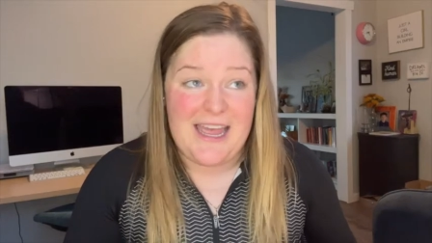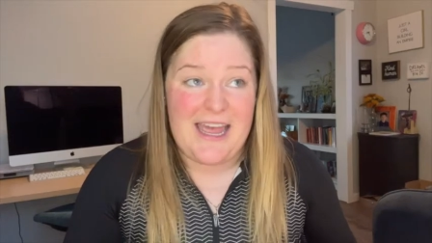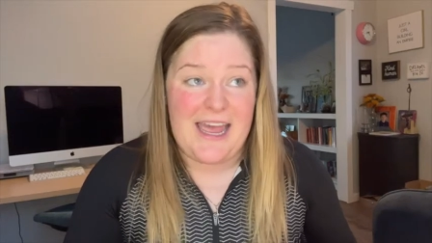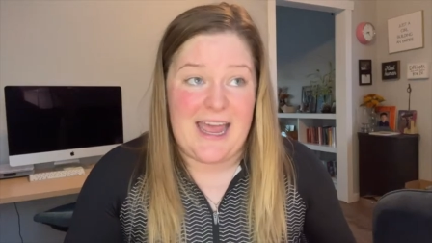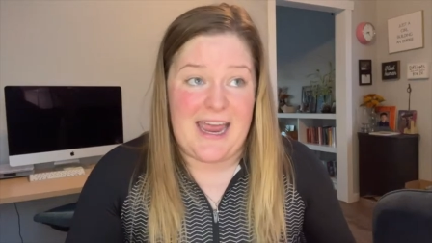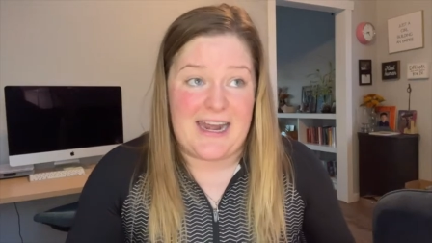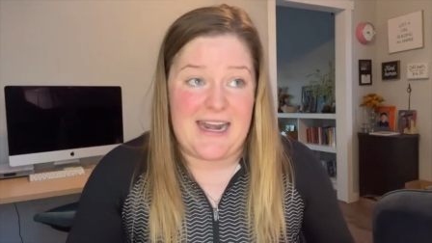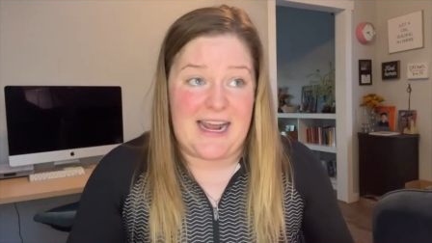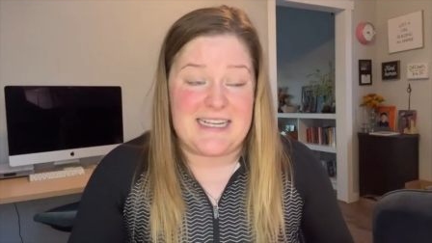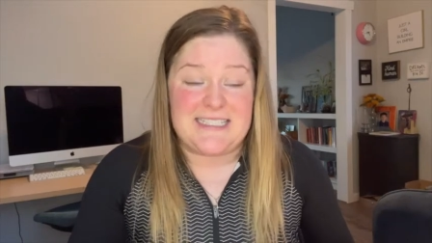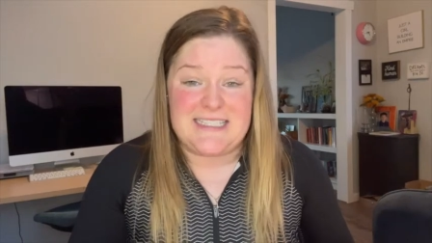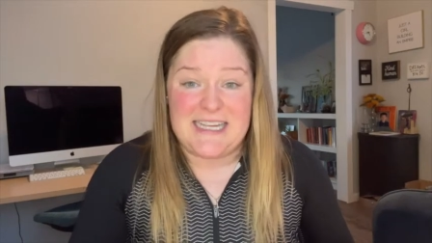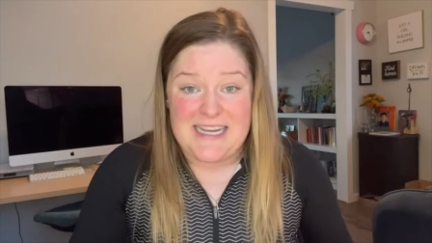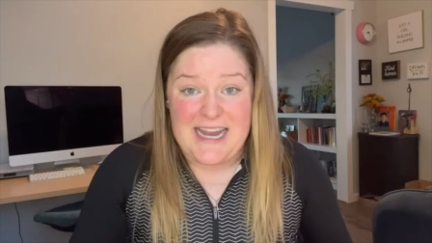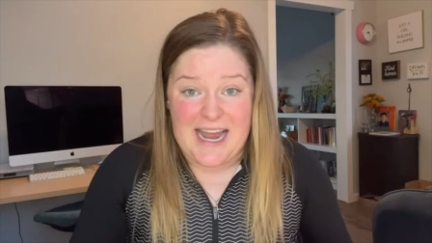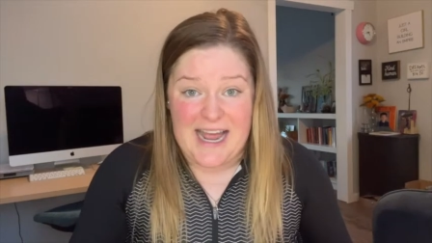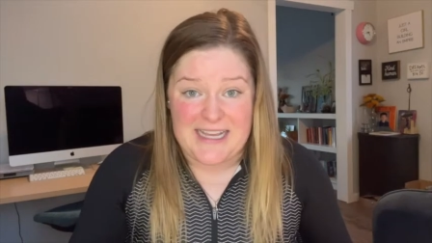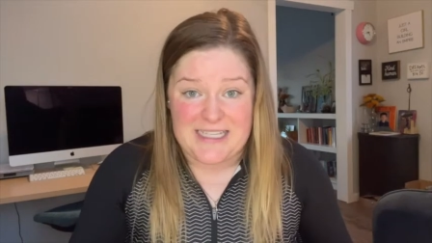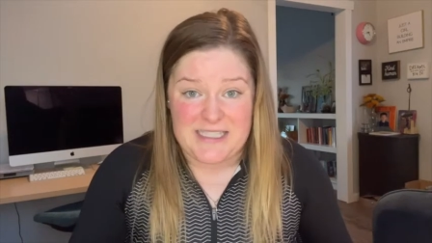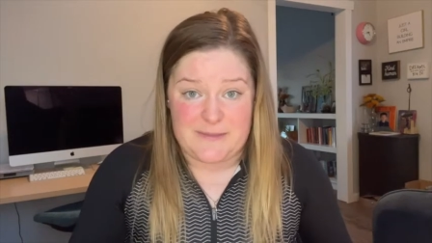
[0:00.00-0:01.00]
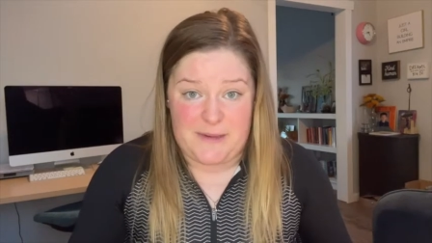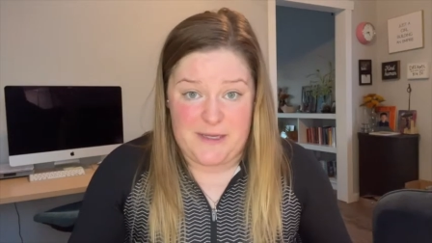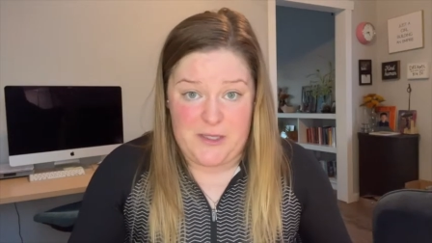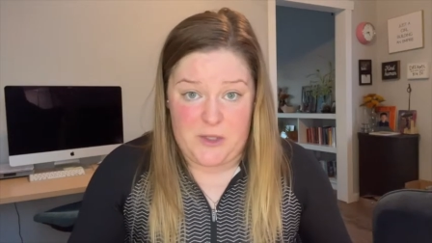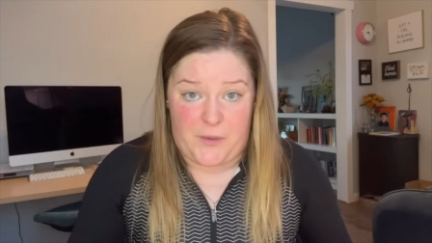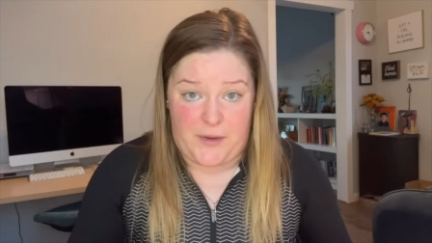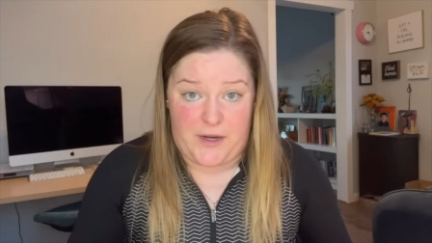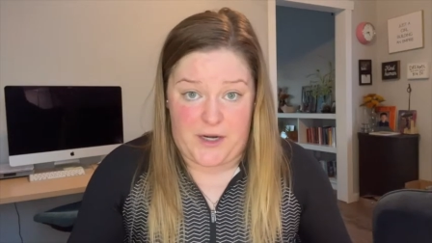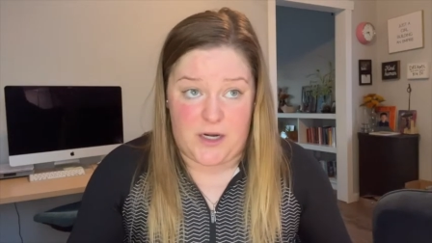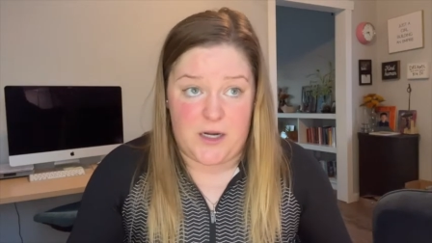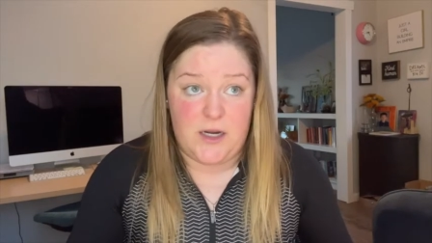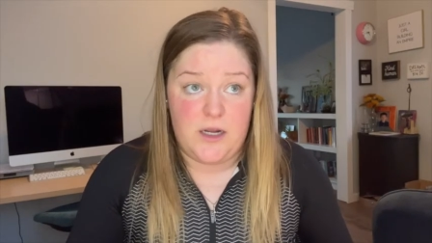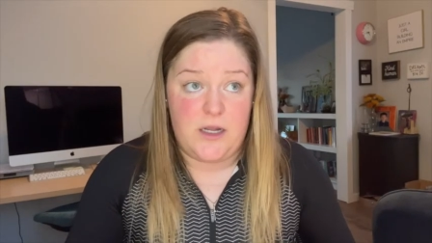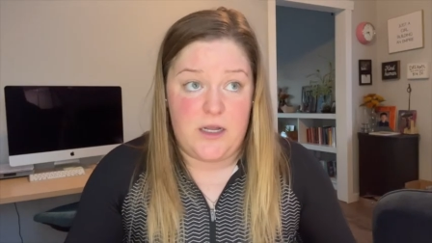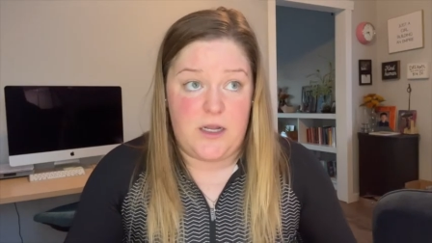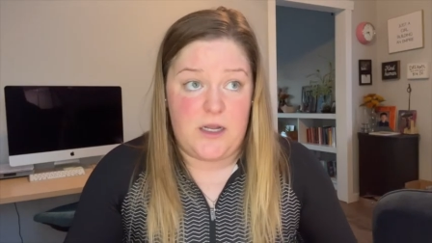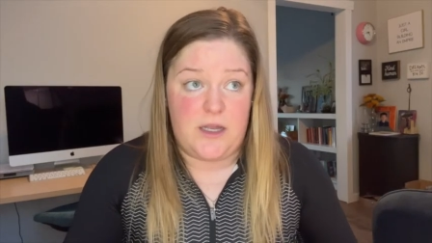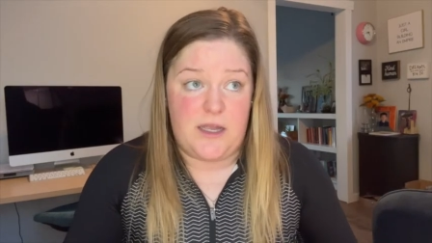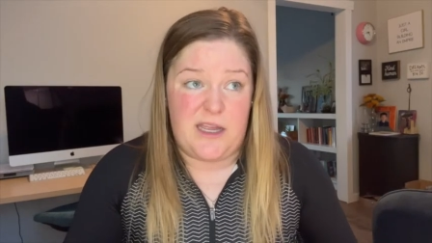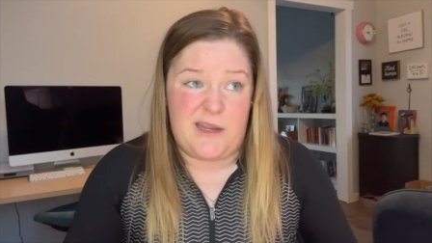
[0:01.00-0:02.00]
And I did ask my lawyer,
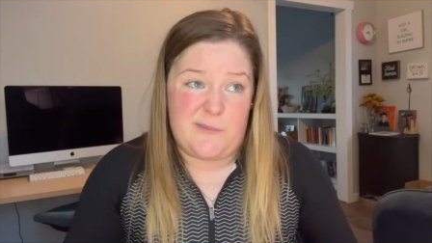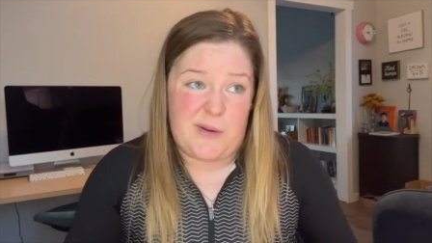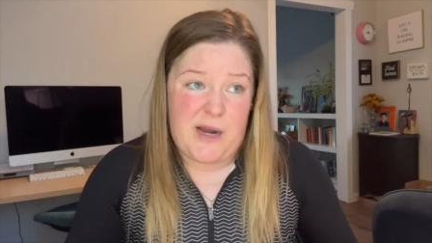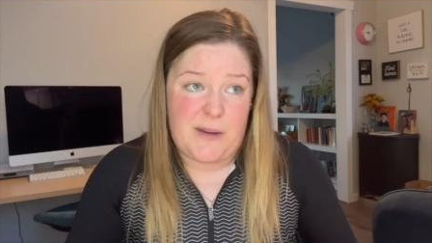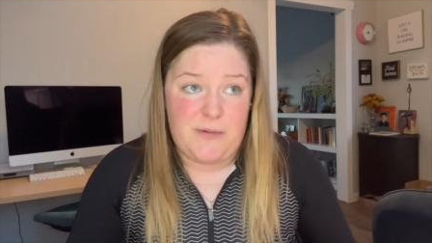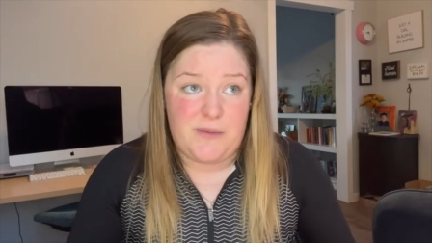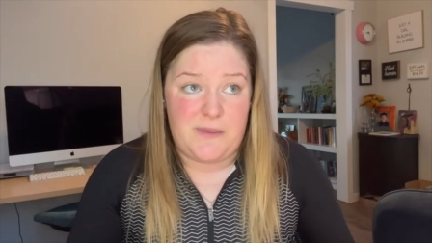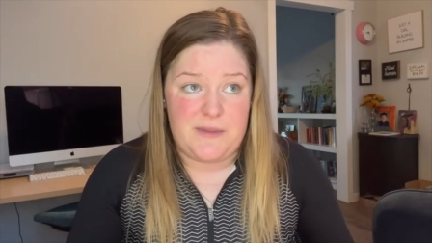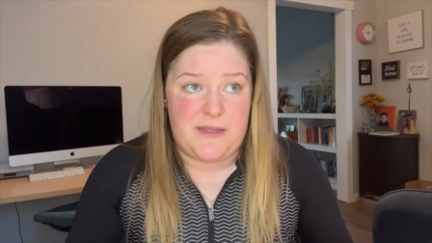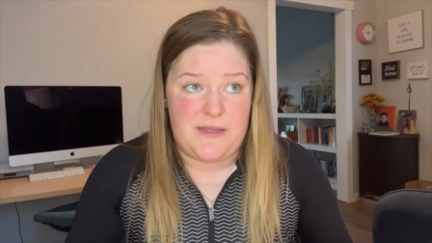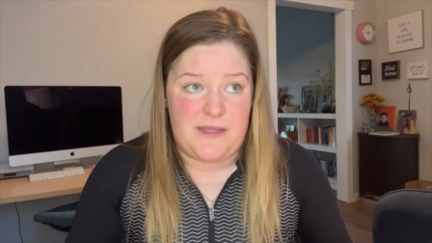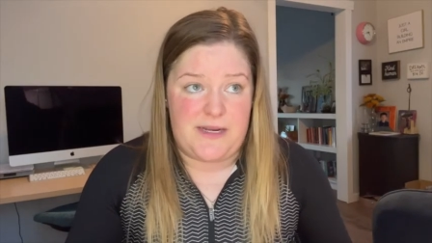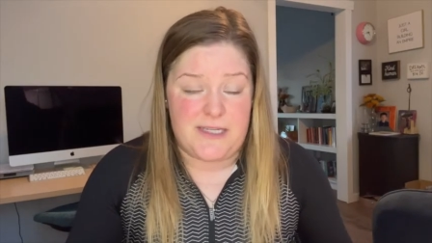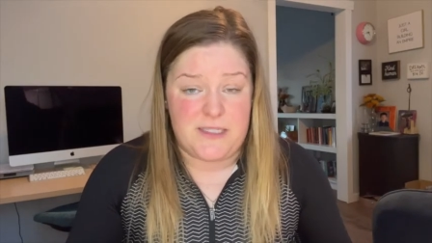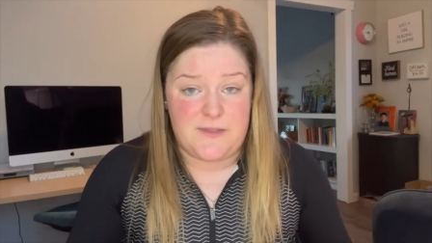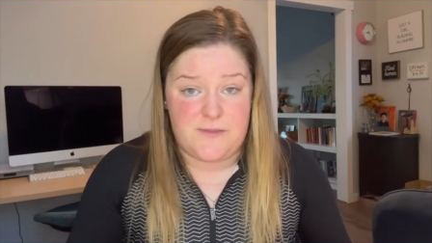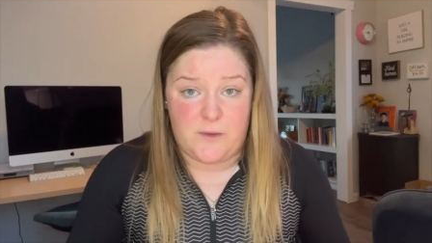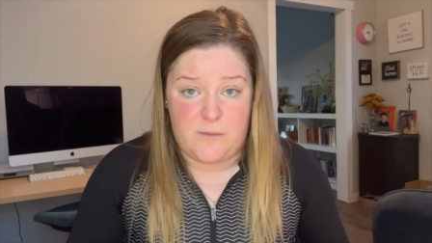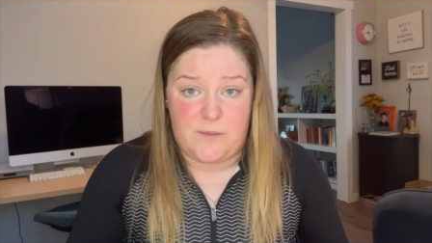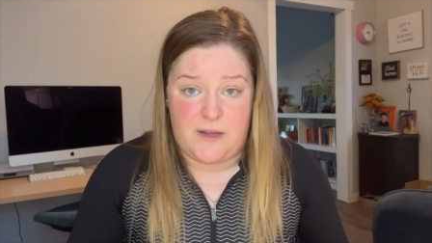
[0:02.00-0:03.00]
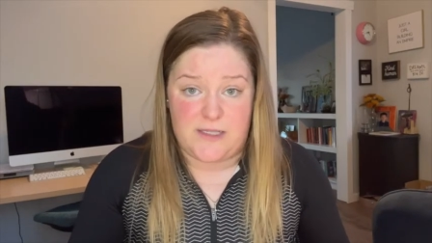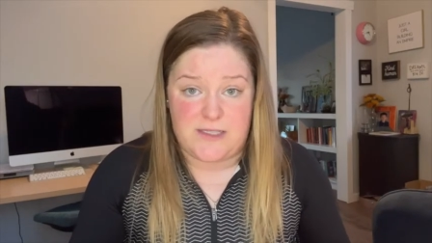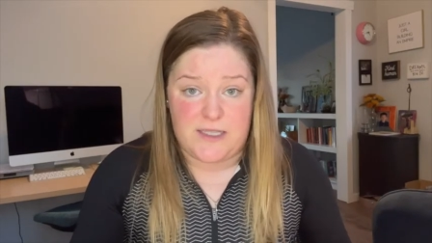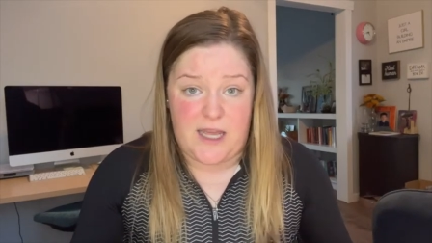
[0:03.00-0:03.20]
and probably in the next few months,